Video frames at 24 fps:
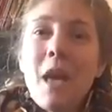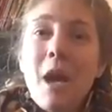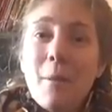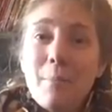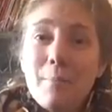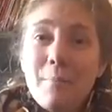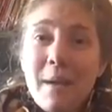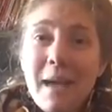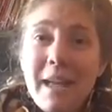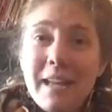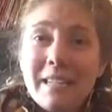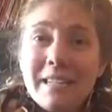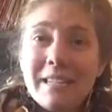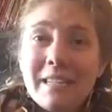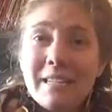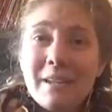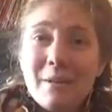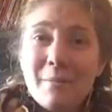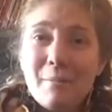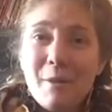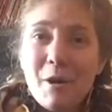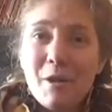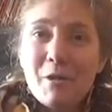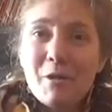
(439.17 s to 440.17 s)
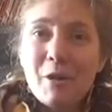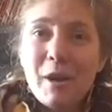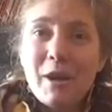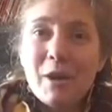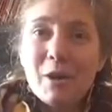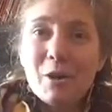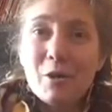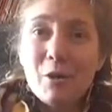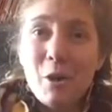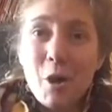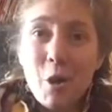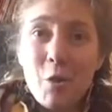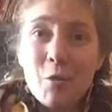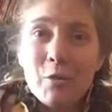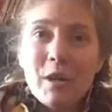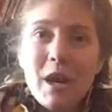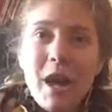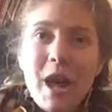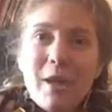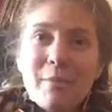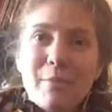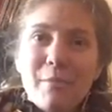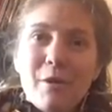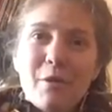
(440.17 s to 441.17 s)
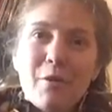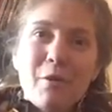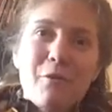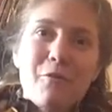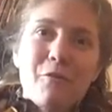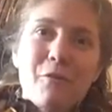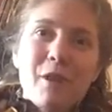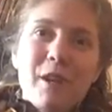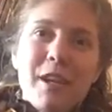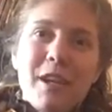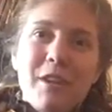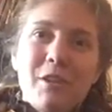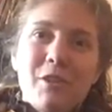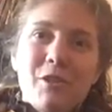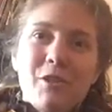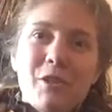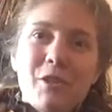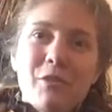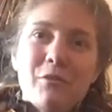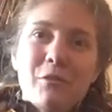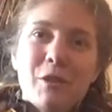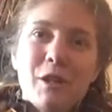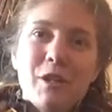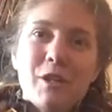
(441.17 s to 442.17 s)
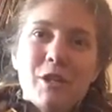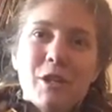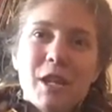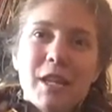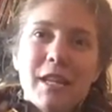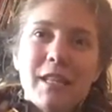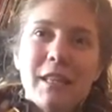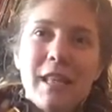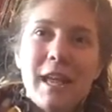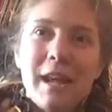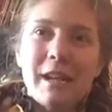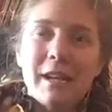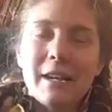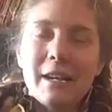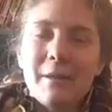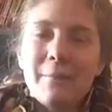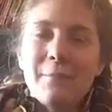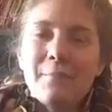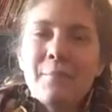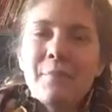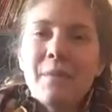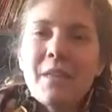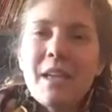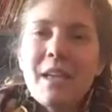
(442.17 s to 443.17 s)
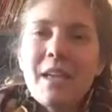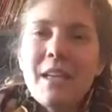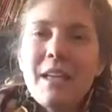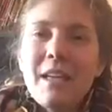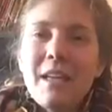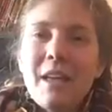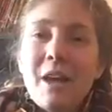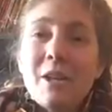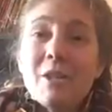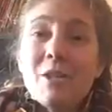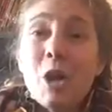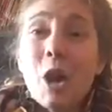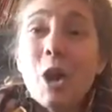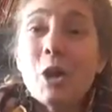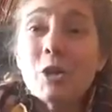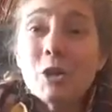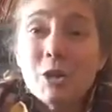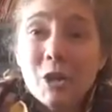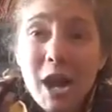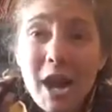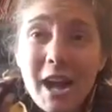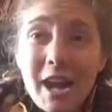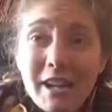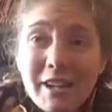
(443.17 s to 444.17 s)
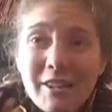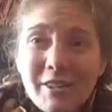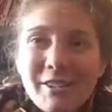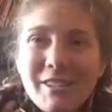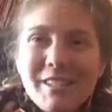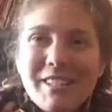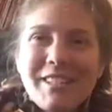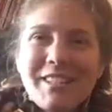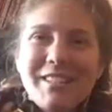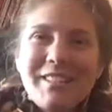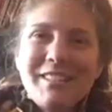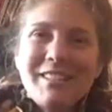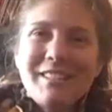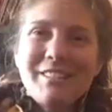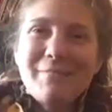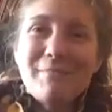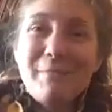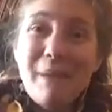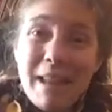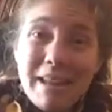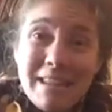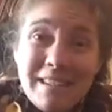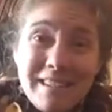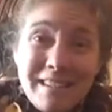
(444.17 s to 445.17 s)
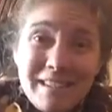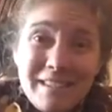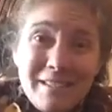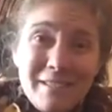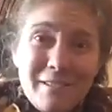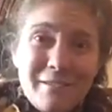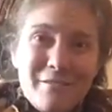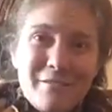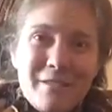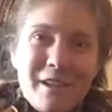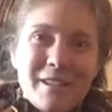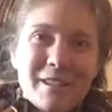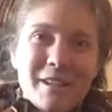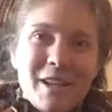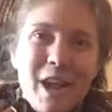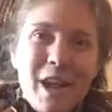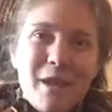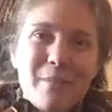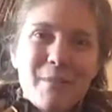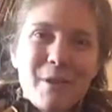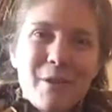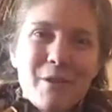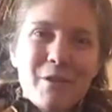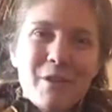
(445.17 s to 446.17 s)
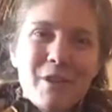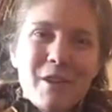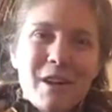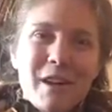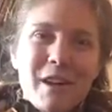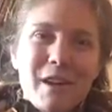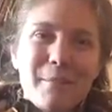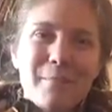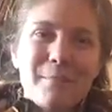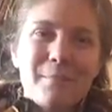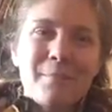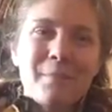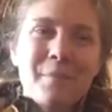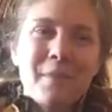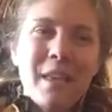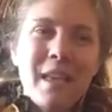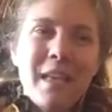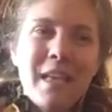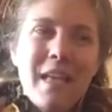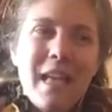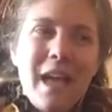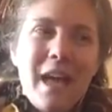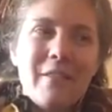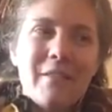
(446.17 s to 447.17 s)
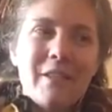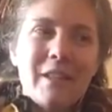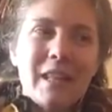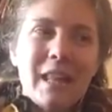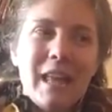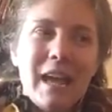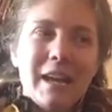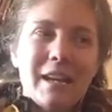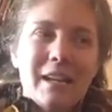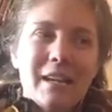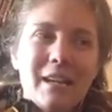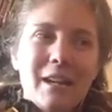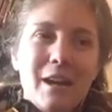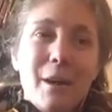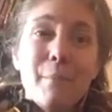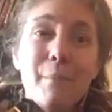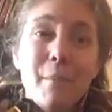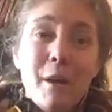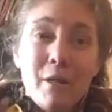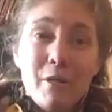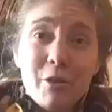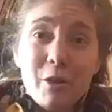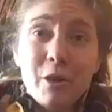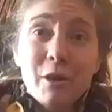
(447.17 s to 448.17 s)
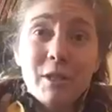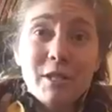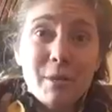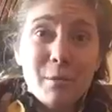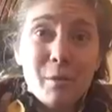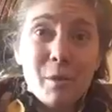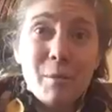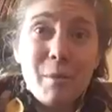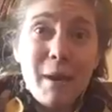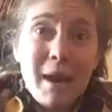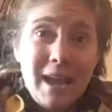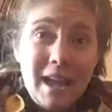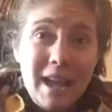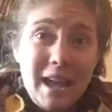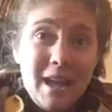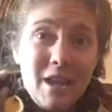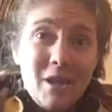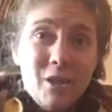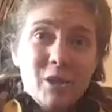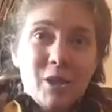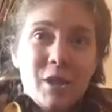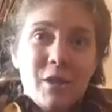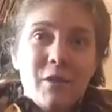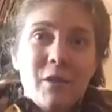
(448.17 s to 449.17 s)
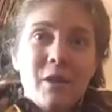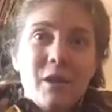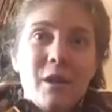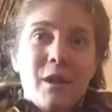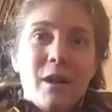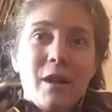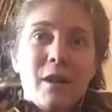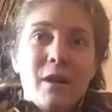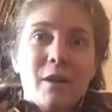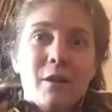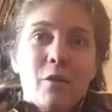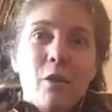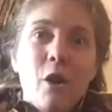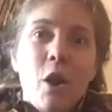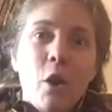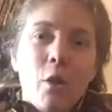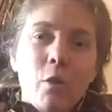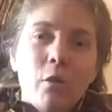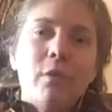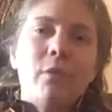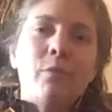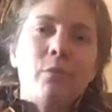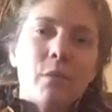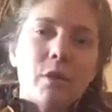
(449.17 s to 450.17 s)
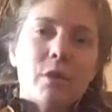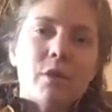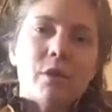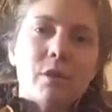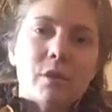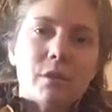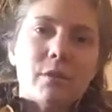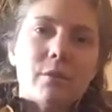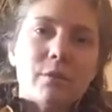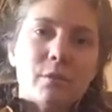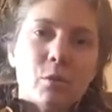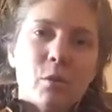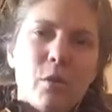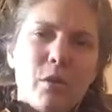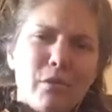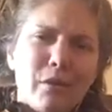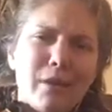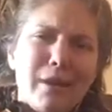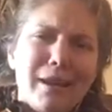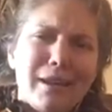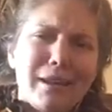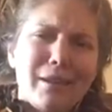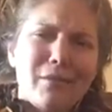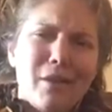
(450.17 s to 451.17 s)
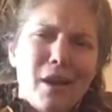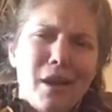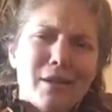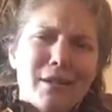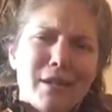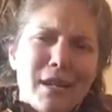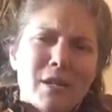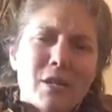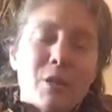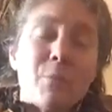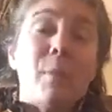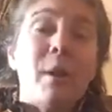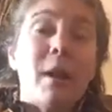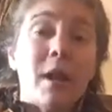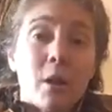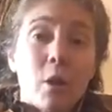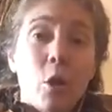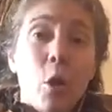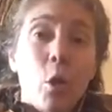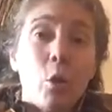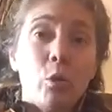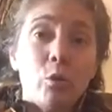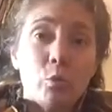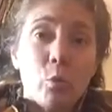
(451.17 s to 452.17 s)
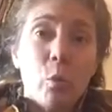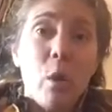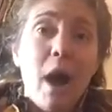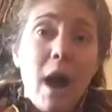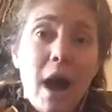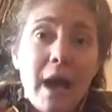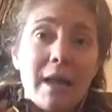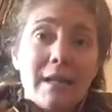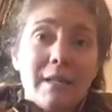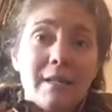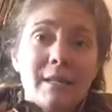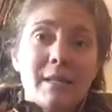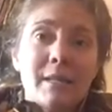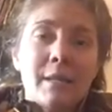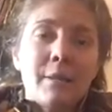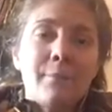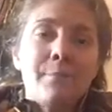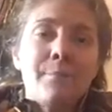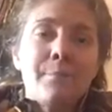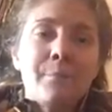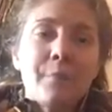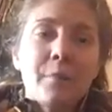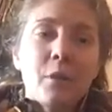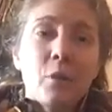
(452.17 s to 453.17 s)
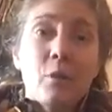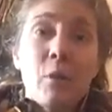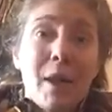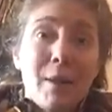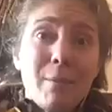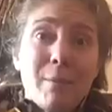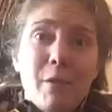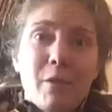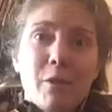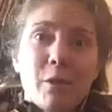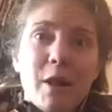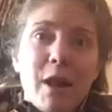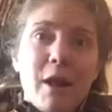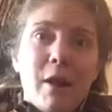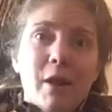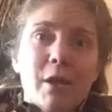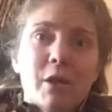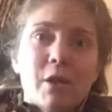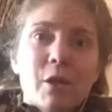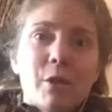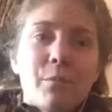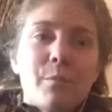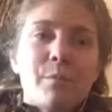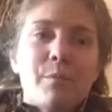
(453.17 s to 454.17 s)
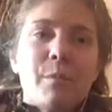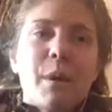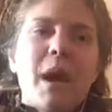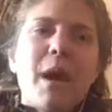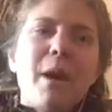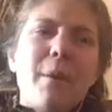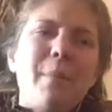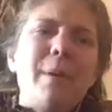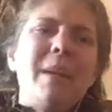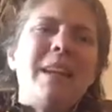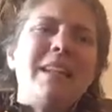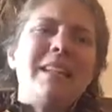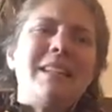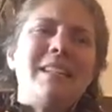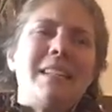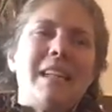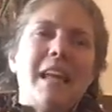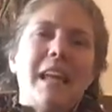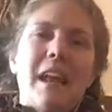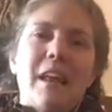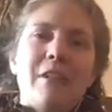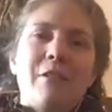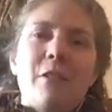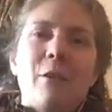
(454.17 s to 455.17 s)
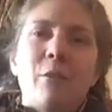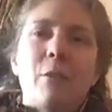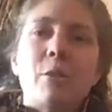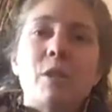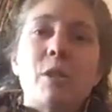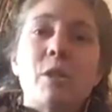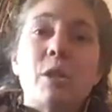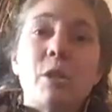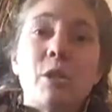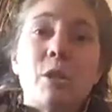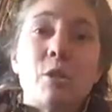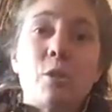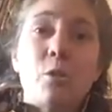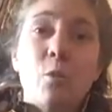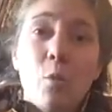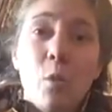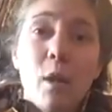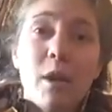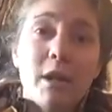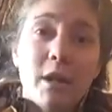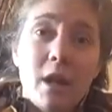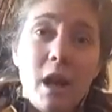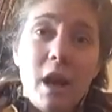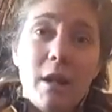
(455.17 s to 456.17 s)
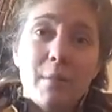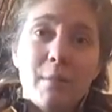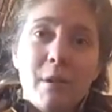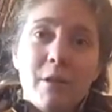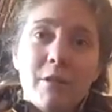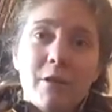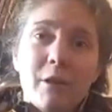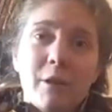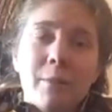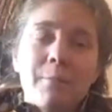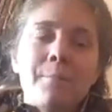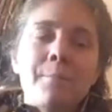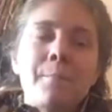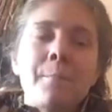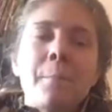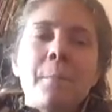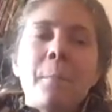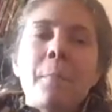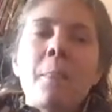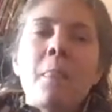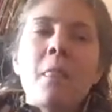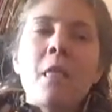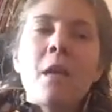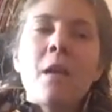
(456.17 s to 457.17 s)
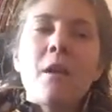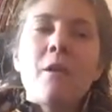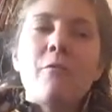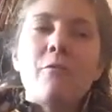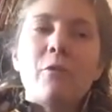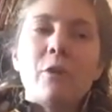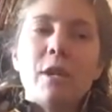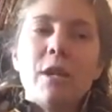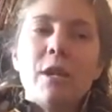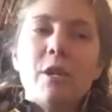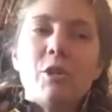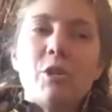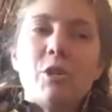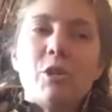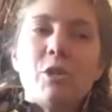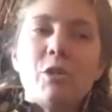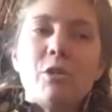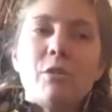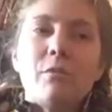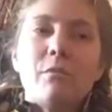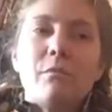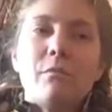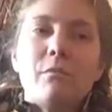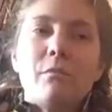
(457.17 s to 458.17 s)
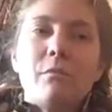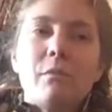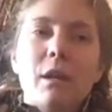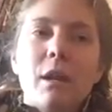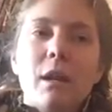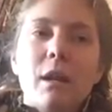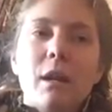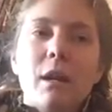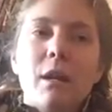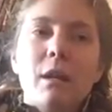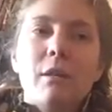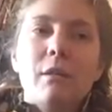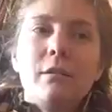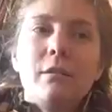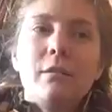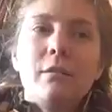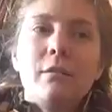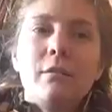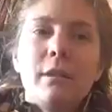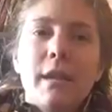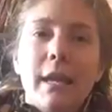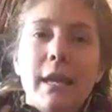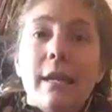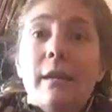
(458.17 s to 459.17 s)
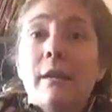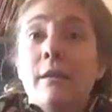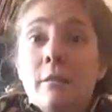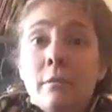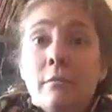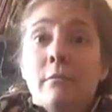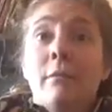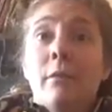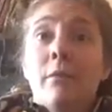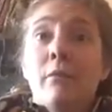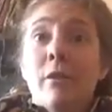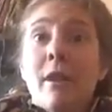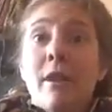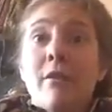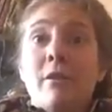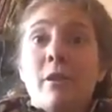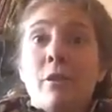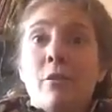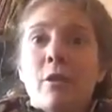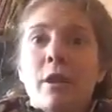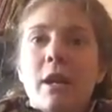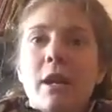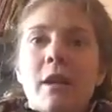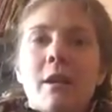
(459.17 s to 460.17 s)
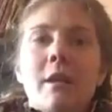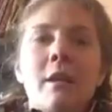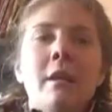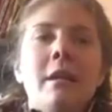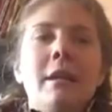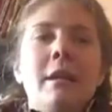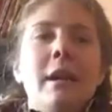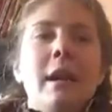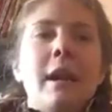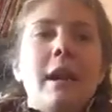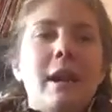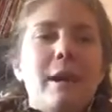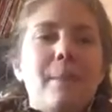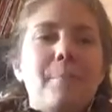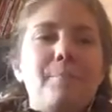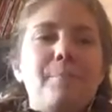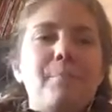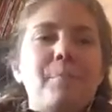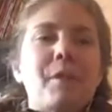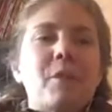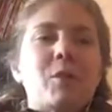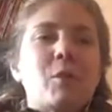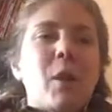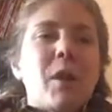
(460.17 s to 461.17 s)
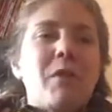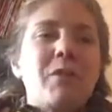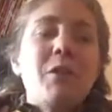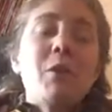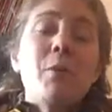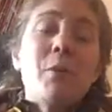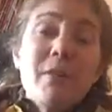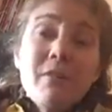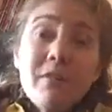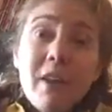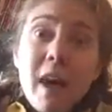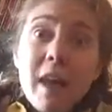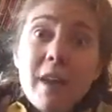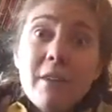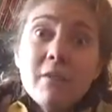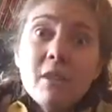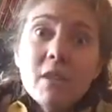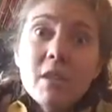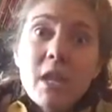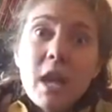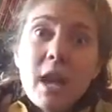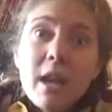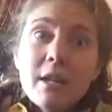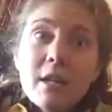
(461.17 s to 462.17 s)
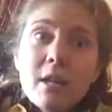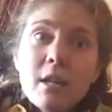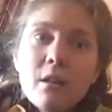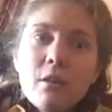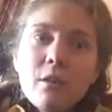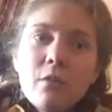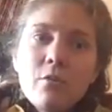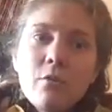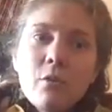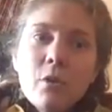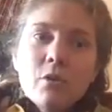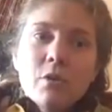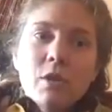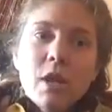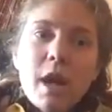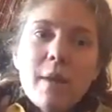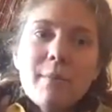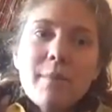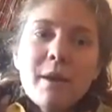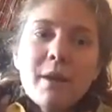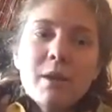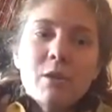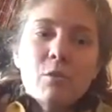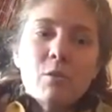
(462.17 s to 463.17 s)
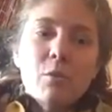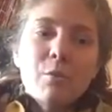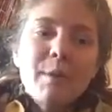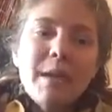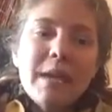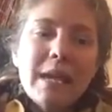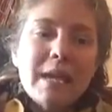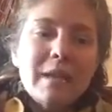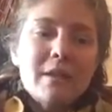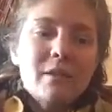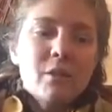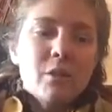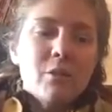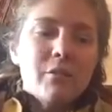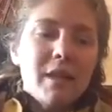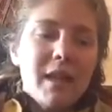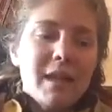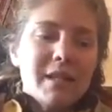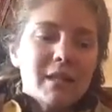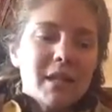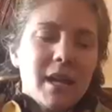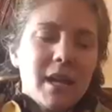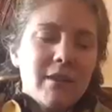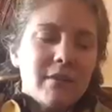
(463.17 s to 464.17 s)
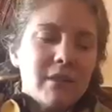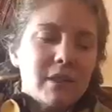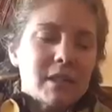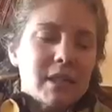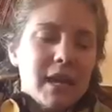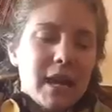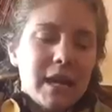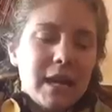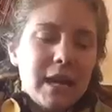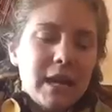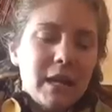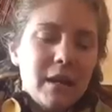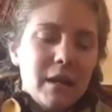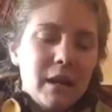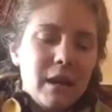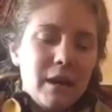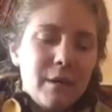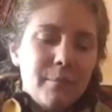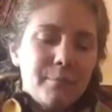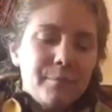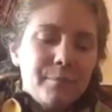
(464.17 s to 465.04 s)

a maiden, a mother, and a crone godmother for each kid, like a young child maiden as a godmother, and then like a mother, someone my age, and then a crone, which is sort of a negative connotation, but an old wise grandmother character. But instead, I think we're just going to do one godmother for each kid if we have another kid. So I think we've kind of decided who those godparents will be. So that's kind of exciting.